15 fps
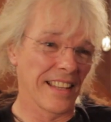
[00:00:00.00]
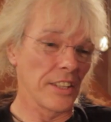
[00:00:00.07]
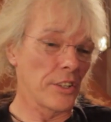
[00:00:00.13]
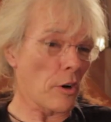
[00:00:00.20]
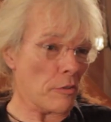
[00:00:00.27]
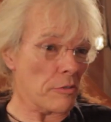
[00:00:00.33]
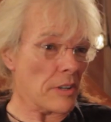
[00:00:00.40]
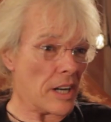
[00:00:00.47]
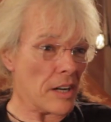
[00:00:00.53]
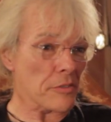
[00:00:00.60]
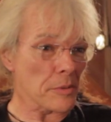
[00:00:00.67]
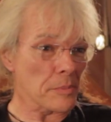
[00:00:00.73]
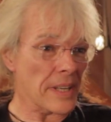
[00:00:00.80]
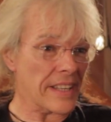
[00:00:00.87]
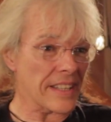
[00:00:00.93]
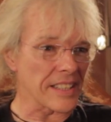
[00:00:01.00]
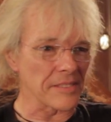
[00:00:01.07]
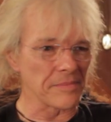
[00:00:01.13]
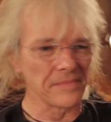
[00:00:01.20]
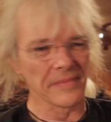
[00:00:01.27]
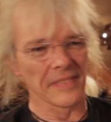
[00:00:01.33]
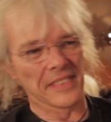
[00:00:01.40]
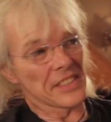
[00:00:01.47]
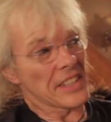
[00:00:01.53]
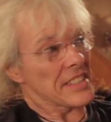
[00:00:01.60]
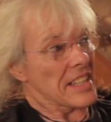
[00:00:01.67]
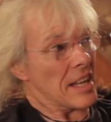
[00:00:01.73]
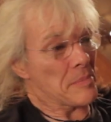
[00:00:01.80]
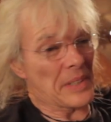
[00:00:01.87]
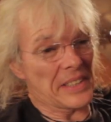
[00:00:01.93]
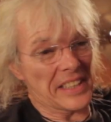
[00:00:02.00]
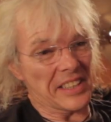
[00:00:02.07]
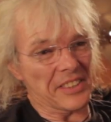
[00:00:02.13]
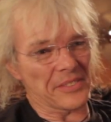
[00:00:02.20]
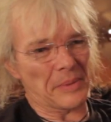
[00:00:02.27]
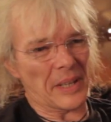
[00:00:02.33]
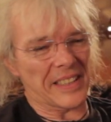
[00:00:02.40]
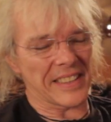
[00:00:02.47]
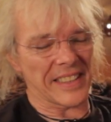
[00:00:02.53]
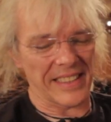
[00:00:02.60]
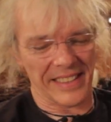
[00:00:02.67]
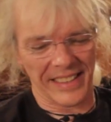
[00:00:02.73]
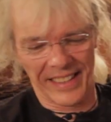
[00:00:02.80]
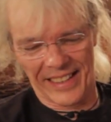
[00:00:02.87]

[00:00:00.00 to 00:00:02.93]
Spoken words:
Not far from here, just up in the hill behind.